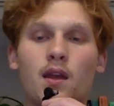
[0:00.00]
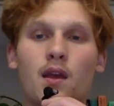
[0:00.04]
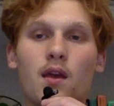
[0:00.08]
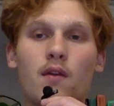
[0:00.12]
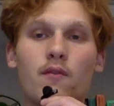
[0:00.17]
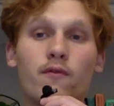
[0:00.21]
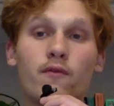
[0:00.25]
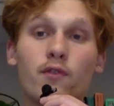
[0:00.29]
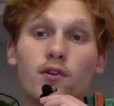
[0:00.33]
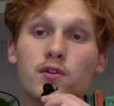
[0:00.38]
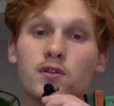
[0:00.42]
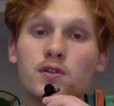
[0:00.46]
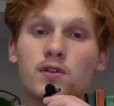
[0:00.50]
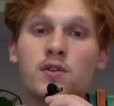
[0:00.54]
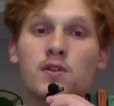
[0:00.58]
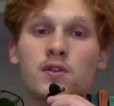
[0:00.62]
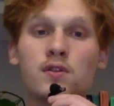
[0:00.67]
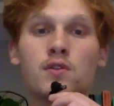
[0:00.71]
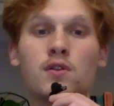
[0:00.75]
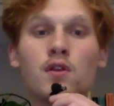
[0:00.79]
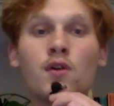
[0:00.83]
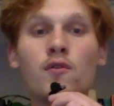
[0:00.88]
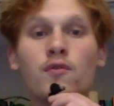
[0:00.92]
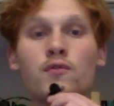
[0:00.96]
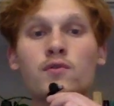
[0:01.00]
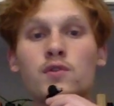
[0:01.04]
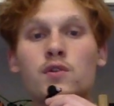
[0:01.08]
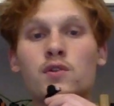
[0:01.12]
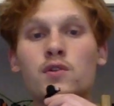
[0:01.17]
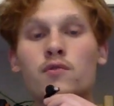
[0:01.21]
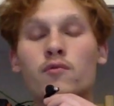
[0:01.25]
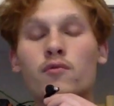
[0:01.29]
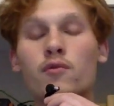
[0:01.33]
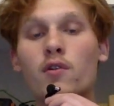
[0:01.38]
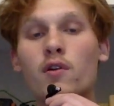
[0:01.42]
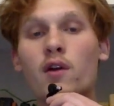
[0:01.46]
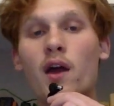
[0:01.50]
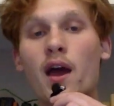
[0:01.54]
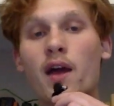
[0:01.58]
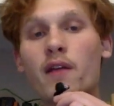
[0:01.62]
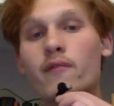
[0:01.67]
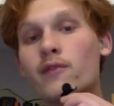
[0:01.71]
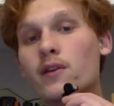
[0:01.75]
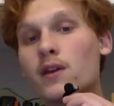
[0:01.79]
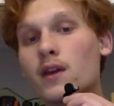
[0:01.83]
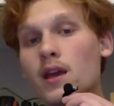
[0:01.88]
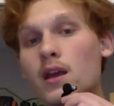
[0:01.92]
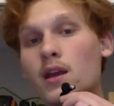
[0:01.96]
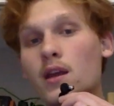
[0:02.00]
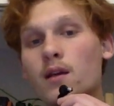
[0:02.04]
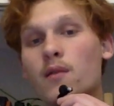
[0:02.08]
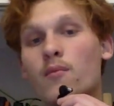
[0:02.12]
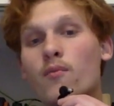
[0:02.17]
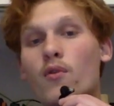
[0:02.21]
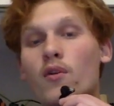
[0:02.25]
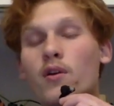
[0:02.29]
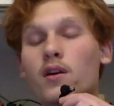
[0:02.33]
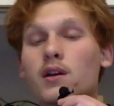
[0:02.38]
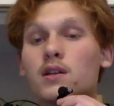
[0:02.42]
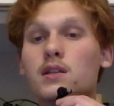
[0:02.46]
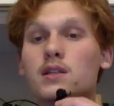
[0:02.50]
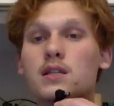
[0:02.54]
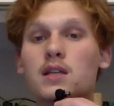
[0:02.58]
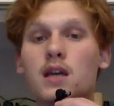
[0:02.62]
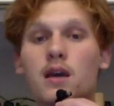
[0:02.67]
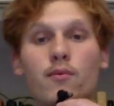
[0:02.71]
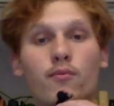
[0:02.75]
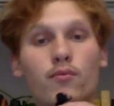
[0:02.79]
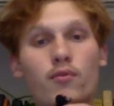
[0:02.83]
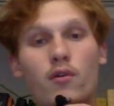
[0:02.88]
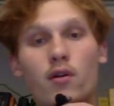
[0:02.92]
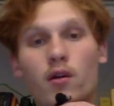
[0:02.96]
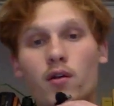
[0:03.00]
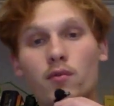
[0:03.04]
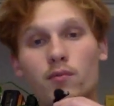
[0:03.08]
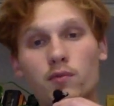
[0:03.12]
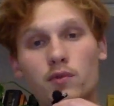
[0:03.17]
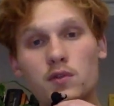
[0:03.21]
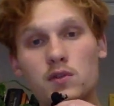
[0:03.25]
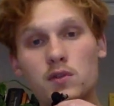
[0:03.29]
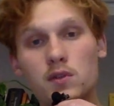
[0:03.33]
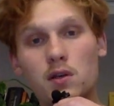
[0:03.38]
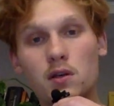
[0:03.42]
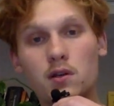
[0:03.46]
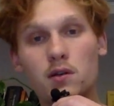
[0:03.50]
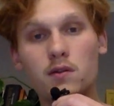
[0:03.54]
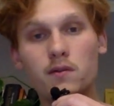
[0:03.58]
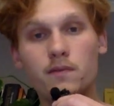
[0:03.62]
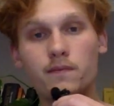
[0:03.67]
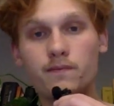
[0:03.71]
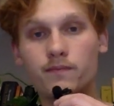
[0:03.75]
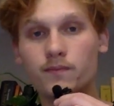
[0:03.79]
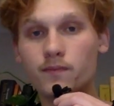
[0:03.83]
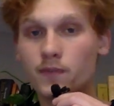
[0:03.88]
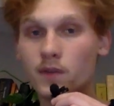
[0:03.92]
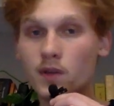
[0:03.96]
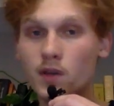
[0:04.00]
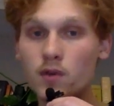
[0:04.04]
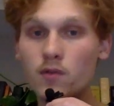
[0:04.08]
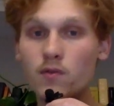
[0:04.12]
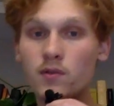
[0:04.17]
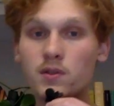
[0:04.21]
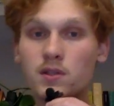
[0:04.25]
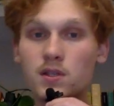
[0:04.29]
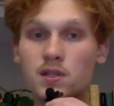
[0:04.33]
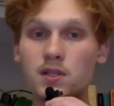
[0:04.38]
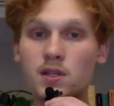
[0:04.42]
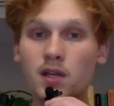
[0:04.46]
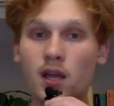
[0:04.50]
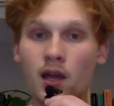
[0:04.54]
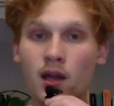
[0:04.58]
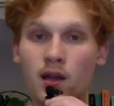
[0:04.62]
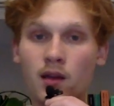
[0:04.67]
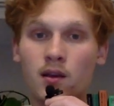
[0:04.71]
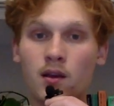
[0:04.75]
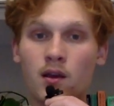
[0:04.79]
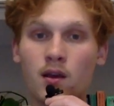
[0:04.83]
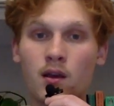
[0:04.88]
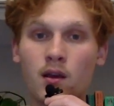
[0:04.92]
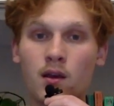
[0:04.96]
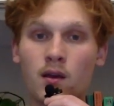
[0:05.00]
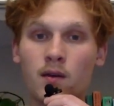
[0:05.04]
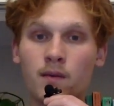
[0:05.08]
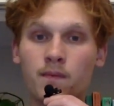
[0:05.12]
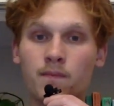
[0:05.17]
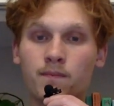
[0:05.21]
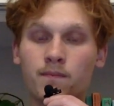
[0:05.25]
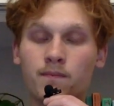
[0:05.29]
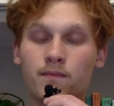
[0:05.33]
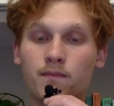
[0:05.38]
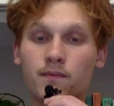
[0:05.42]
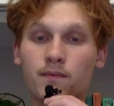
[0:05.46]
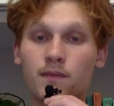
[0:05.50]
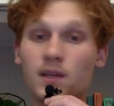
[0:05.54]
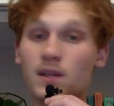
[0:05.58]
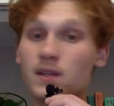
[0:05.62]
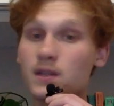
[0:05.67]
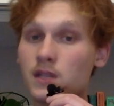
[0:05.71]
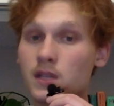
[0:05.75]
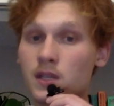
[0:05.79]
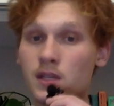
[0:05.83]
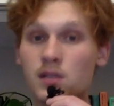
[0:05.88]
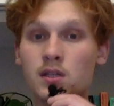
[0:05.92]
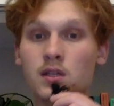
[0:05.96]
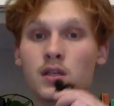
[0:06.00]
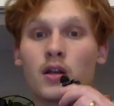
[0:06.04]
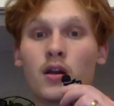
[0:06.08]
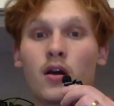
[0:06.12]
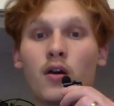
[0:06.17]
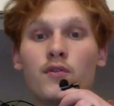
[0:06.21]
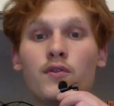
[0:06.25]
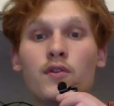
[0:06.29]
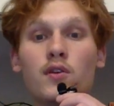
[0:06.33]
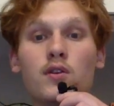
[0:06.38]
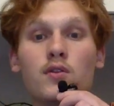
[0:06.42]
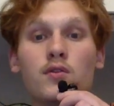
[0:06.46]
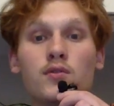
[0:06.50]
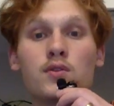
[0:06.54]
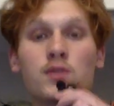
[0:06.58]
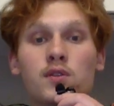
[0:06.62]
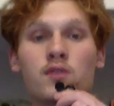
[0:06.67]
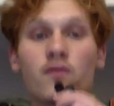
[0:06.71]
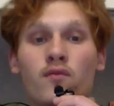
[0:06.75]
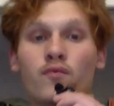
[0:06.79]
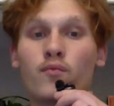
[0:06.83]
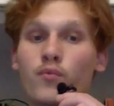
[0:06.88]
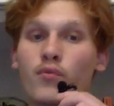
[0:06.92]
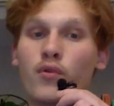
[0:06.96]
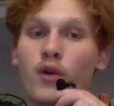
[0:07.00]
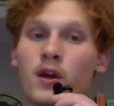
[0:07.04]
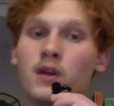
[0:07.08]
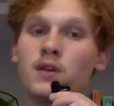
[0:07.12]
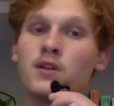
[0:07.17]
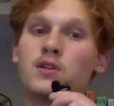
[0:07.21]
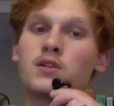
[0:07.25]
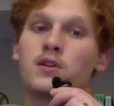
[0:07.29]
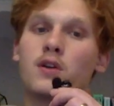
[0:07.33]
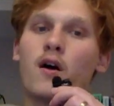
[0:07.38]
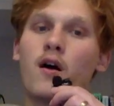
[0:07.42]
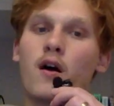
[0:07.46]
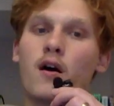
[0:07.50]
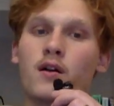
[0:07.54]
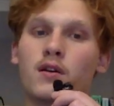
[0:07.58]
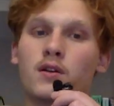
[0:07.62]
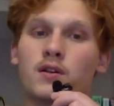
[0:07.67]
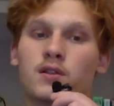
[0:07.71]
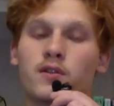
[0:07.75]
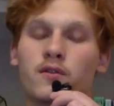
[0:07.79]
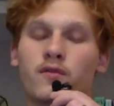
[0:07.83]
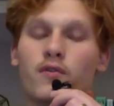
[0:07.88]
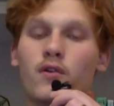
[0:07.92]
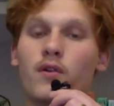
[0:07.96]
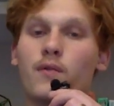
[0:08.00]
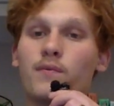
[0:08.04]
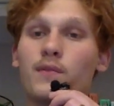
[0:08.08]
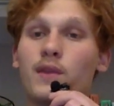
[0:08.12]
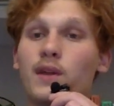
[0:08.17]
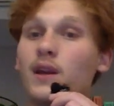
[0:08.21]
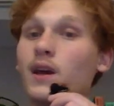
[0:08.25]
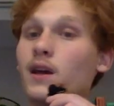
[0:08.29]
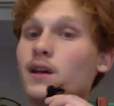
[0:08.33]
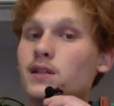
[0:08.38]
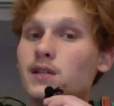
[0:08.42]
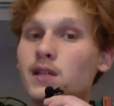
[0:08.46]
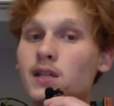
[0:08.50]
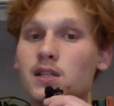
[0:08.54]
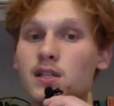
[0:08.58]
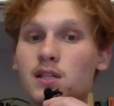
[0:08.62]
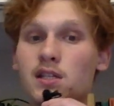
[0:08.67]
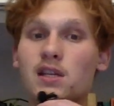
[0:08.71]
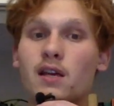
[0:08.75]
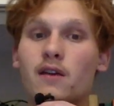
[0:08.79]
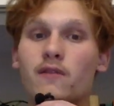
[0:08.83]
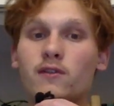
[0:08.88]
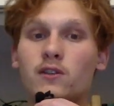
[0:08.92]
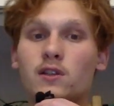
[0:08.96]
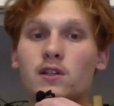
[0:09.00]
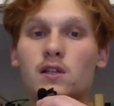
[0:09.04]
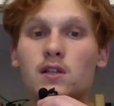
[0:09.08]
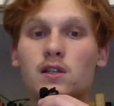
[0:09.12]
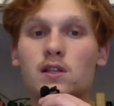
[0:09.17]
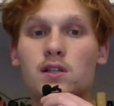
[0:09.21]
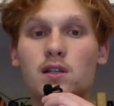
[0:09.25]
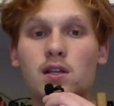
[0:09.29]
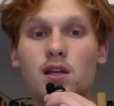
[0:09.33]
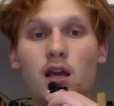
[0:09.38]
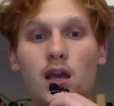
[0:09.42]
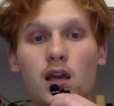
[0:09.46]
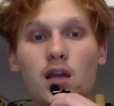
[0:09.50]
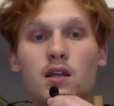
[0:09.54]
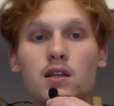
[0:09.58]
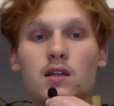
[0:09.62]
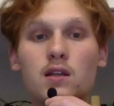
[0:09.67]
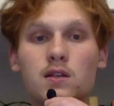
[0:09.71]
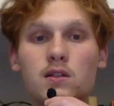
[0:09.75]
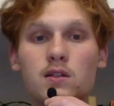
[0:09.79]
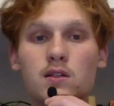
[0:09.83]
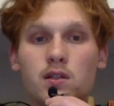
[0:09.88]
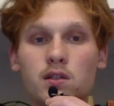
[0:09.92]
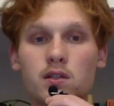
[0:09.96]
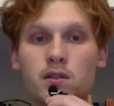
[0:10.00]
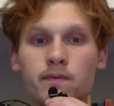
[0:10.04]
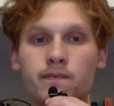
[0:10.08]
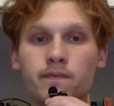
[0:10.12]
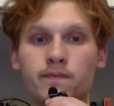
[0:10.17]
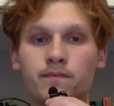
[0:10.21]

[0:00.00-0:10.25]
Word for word: versus those who were advocating more contemporary music, who instead insisted on the use of praise songs from the 1970s and 80s.